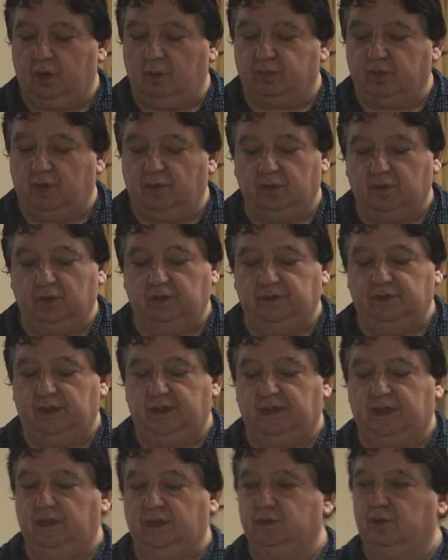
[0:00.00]
a brotherhood
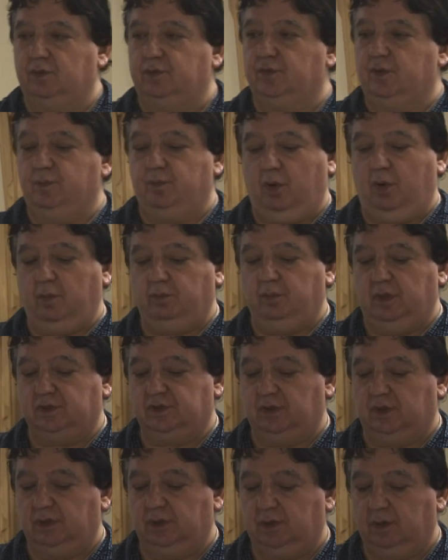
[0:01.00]
dedicated to a 3-part
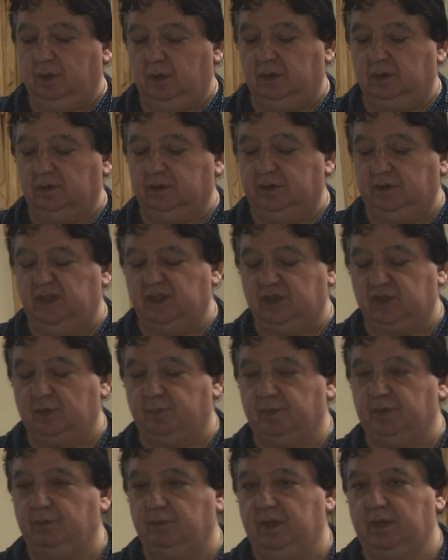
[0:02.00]
mission:
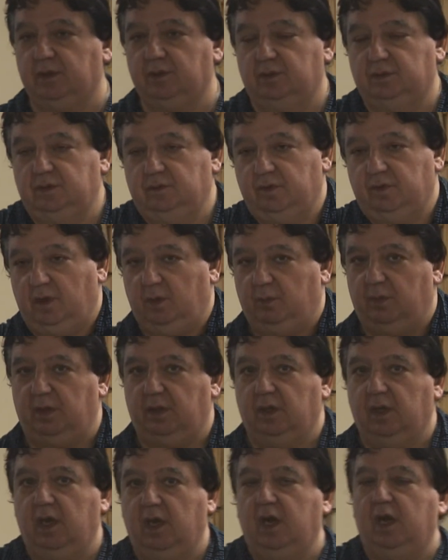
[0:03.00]
leadership and manhood
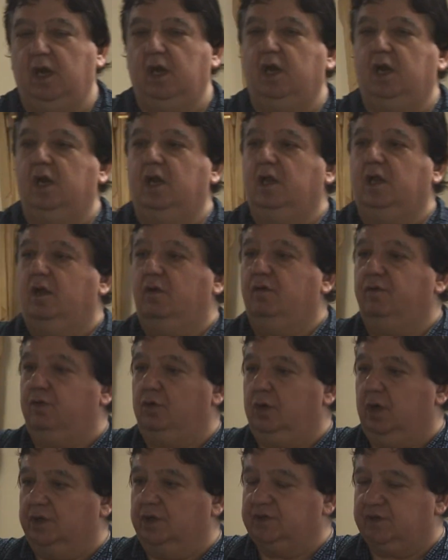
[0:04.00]
development
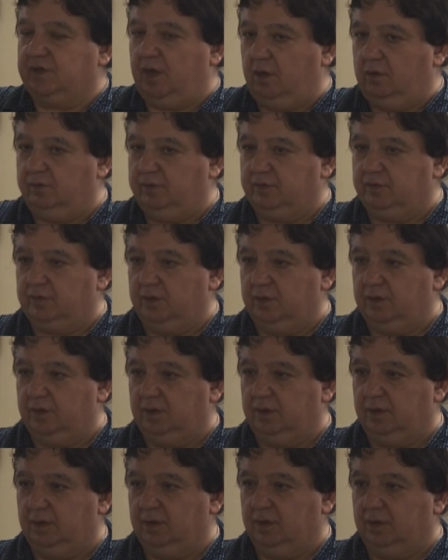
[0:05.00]
for ourselves,
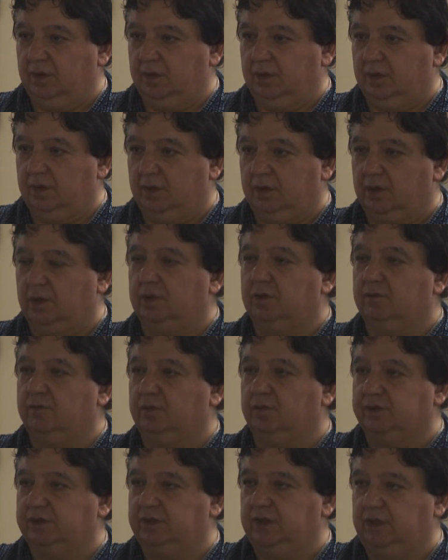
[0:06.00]

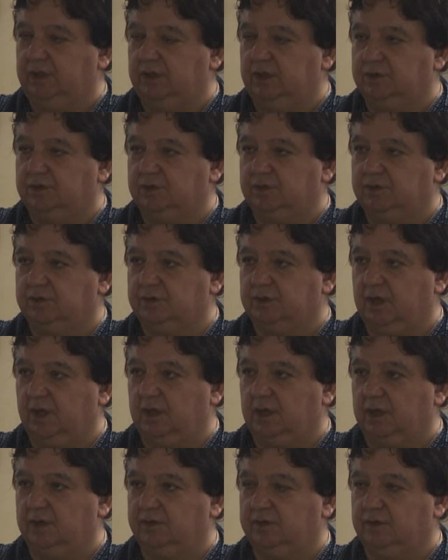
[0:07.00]
for teenagers,
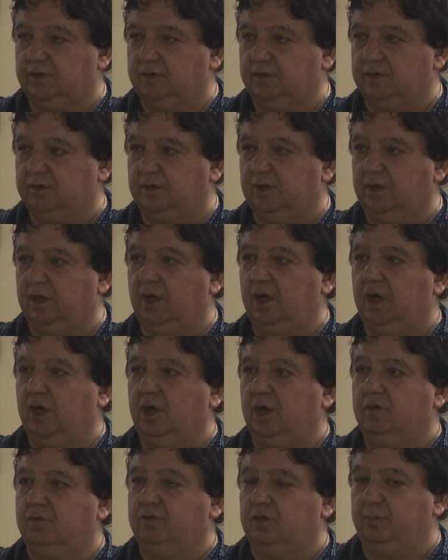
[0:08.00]
adolescents,
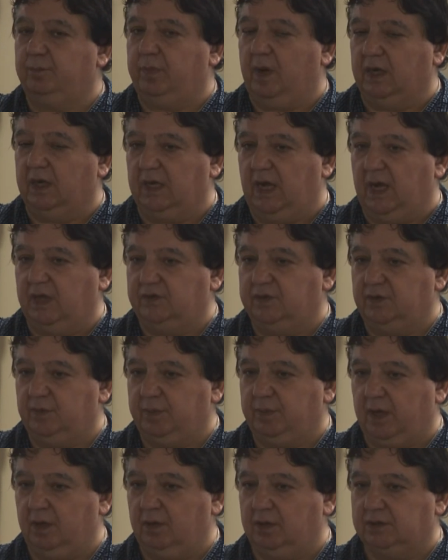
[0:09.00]
for guys in the
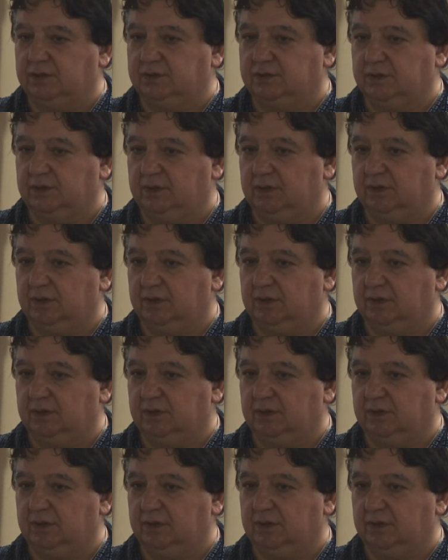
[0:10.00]
parish.